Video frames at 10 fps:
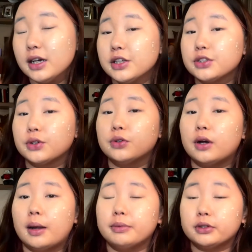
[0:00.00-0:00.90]
So
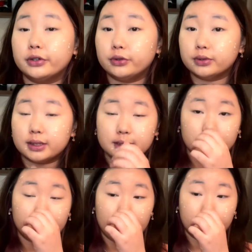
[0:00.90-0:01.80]
I'm just gonna use this
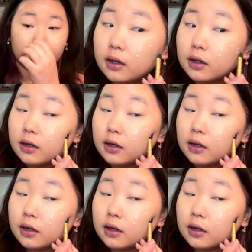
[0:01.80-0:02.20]
flat brush